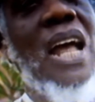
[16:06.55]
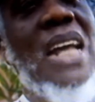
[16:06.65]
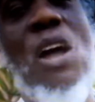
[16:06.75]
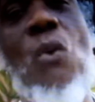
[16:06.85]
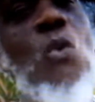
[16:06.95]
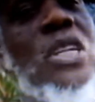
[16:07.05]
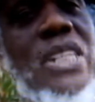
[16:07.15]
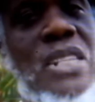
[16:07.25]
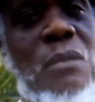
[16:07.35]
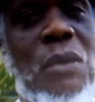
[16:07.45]
and the Old
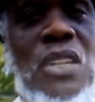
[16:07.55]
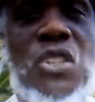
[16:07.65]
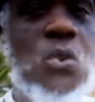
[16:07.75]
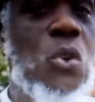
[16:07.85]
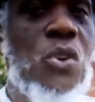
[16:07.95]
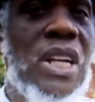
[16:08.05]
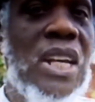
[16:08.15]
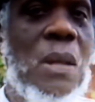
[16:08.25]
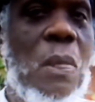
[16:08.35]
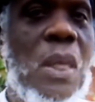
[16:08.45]
Testament story
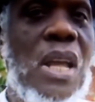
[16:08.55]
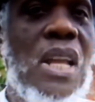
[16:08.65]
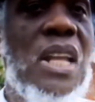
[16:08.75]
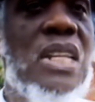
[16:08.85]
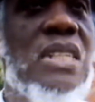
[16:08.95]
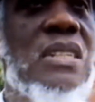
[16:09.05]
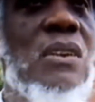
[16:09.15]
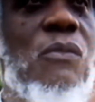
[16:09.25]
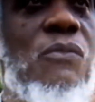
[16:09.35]
is